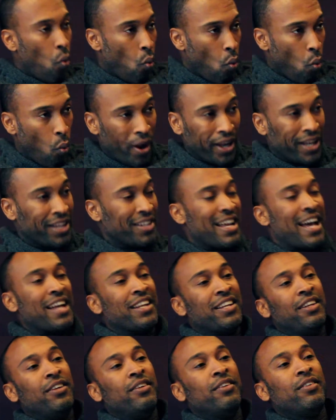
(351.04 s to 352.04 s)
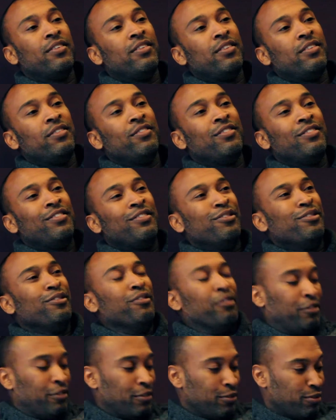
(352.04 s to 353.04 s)
win daddy
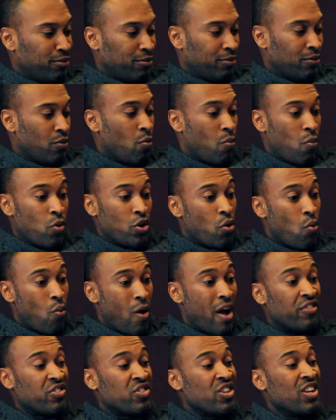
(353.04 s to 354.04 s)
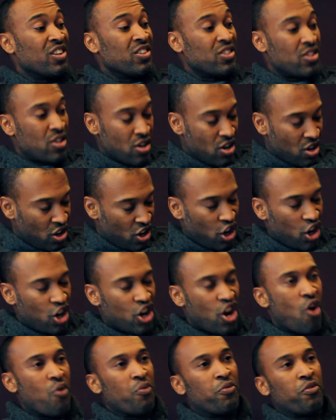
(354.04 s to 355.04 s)
when your wife says
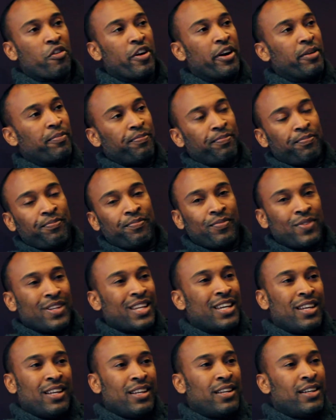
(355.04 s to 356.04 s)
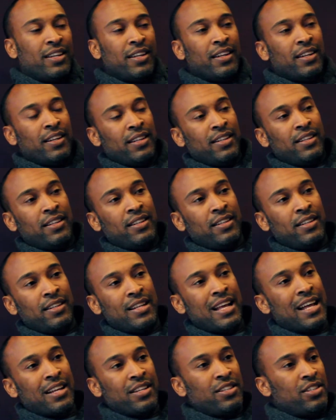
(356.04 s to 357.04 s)
go for it
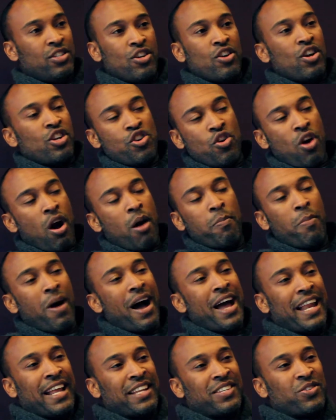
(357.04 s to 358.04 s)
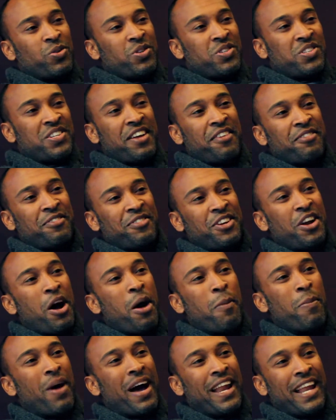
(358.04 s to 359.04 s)
now you, you can't buy that sort of stuff you
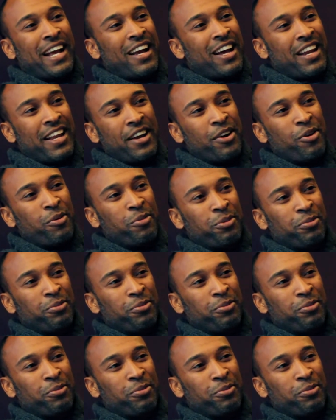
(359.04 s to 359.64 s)
can't buy that kind of help